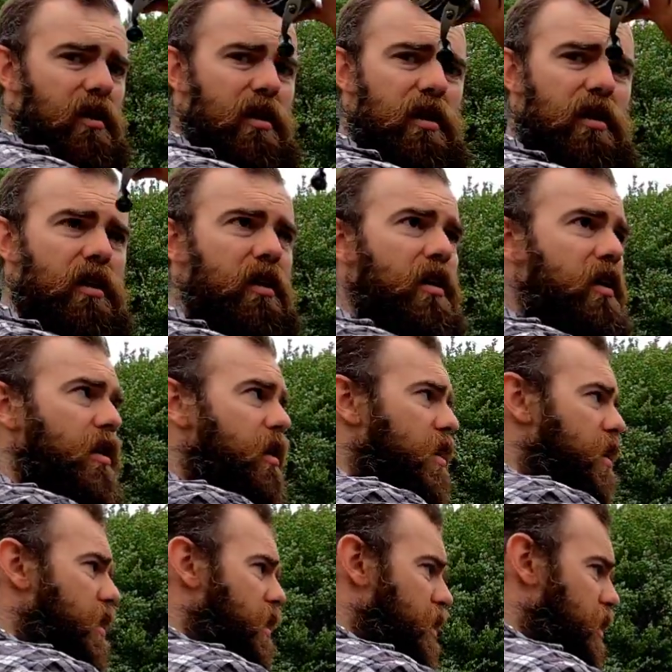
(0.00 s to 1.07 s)
and you're going to
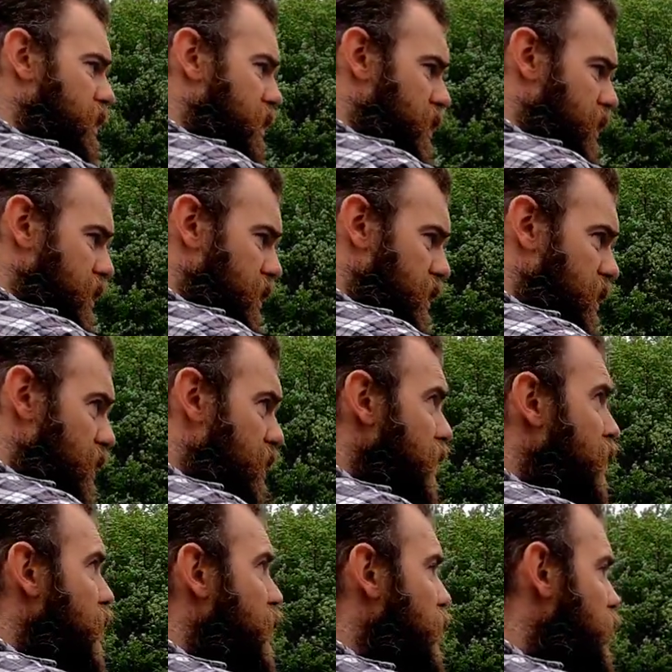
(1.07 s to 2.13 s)
go forward, and at about the